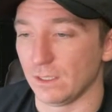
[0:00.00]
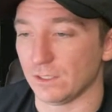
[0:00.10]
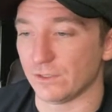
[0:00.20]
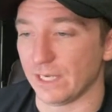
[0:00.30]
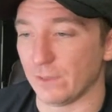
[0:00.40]
Is
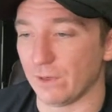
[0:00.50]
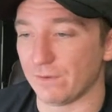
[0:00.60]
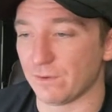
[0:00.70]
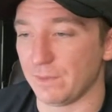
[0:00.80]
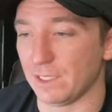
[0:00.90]
there any way
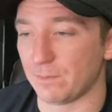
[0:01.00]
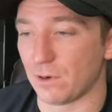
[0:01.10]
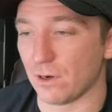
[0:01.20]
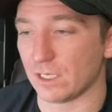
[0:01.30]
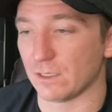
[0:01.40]
for me to
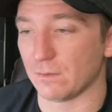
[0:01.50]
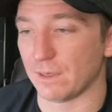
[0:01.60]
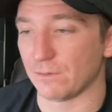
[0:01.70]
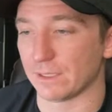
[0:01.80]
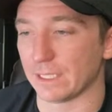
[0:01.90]
park my
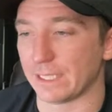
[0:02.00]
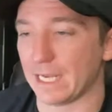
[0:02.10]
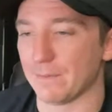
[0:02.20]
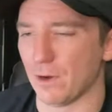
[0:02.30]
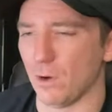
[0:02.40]
rig at
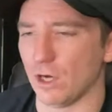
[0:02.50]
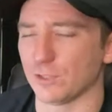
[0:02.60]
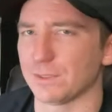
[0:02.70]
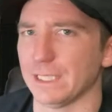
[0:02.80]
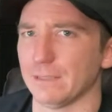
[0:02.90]
camp? Oh, 100
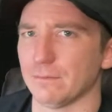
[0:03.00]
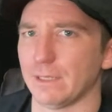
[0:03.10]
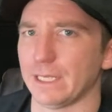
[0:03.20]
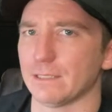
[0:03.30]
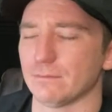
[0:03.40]
percent,
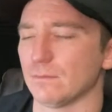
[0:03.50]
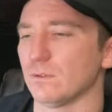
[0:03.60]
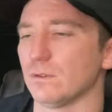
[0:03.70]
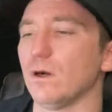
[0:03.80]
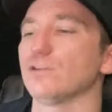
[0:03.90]
and
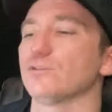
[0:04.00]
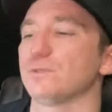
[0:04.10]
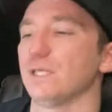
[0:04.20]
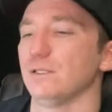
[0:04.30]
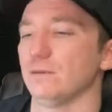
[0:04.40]

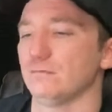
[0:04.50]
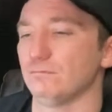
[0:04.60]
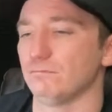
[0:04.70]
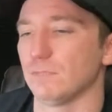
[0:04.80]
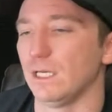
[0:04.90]
100 percent.
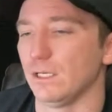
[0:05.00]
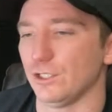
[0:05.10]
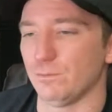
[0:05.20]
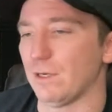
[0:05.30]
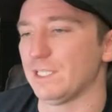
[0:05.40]

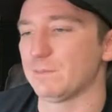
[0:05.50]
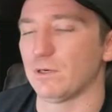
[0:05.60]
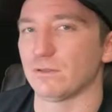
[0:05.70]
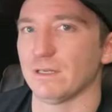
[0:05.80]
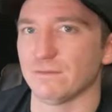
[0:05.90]
You probably
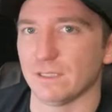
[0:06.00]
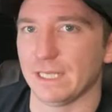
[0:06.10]
just park right